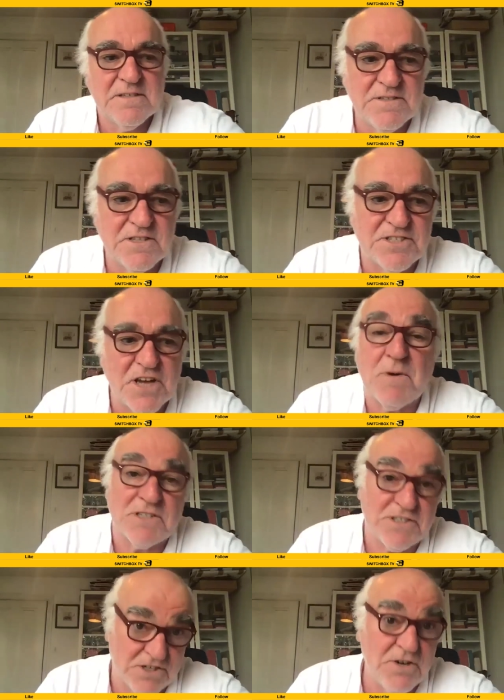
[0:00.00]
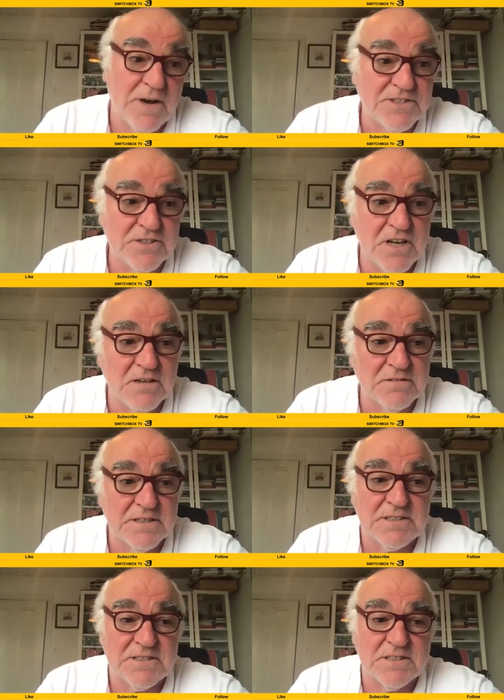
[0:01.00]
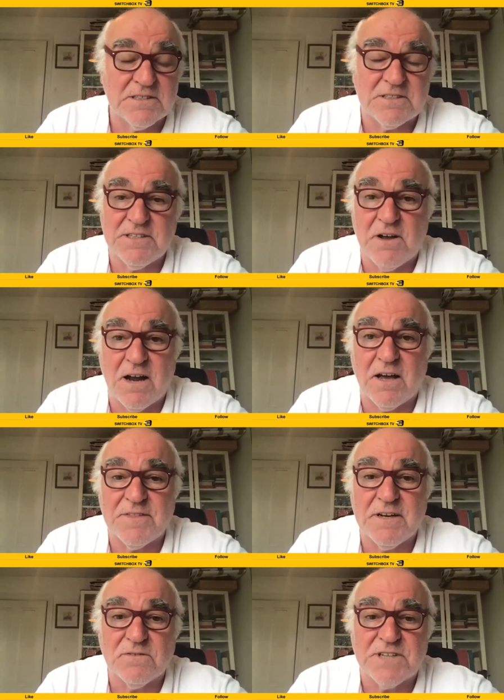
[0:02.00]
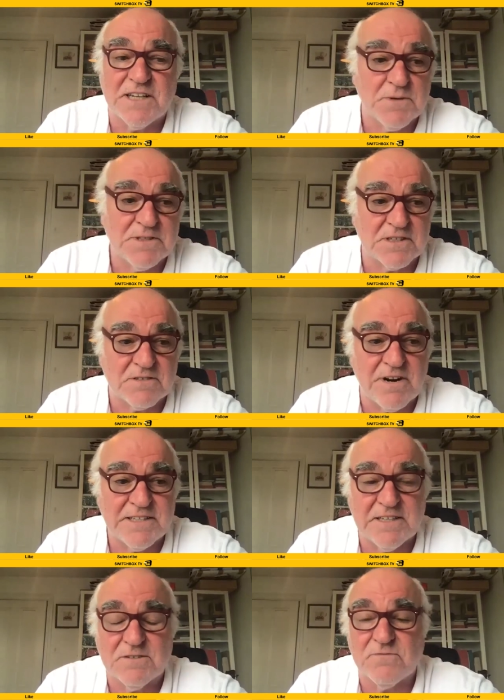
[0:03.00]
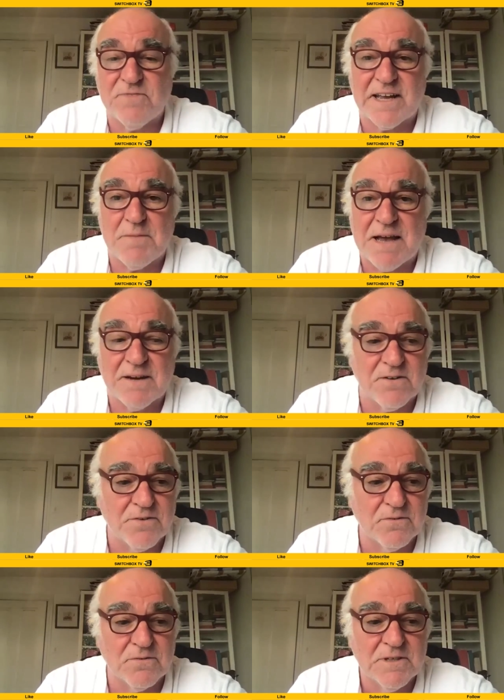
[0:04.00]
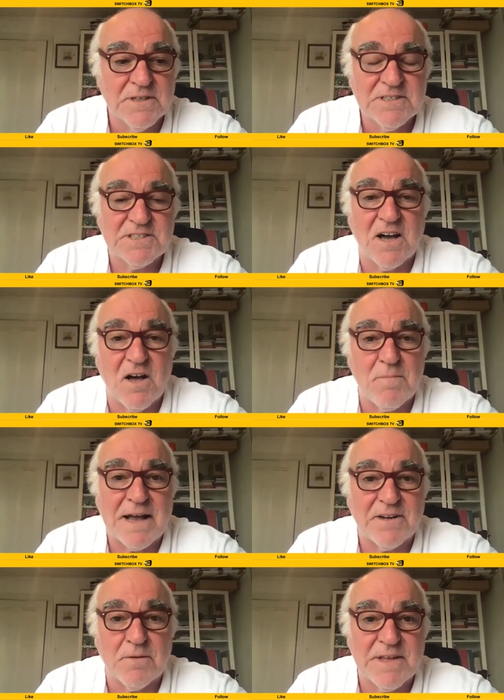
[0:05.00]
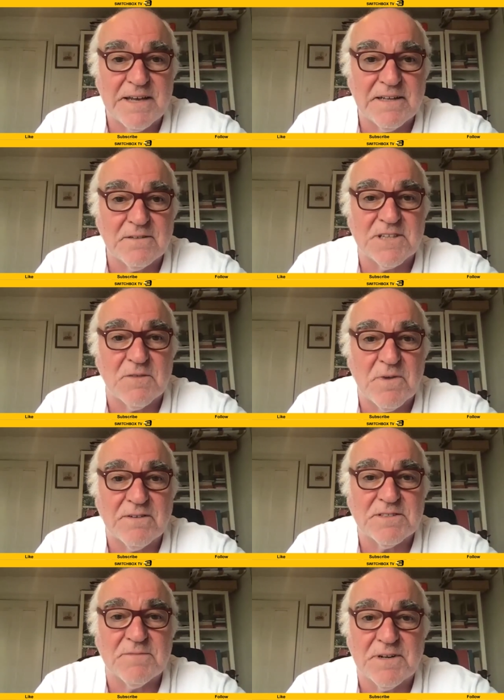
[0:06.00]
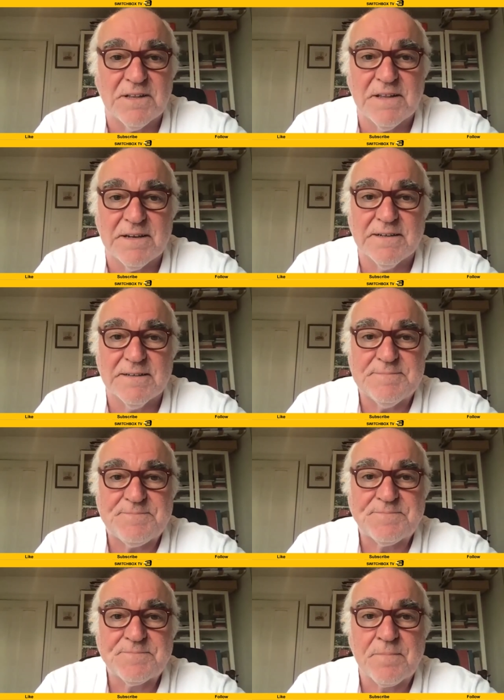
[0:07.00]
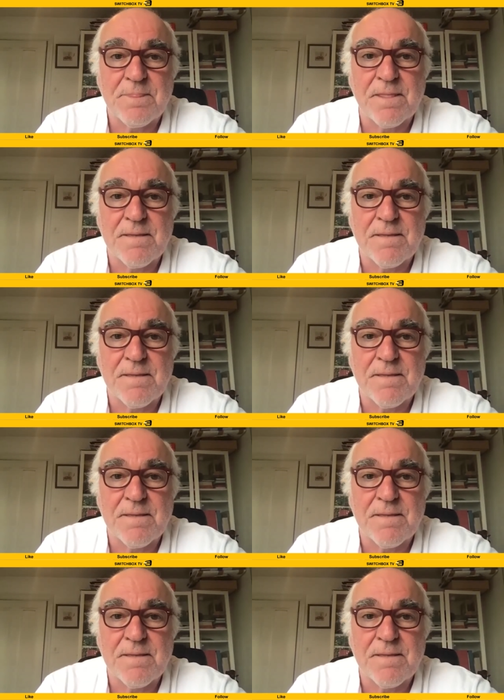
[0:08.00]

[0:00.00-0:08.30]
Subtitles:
There's so much to do, as you know. It's just, you know, I like the little tents where there's a crazy little reggae band on or ska band up the hill somewhere or something like that, you know.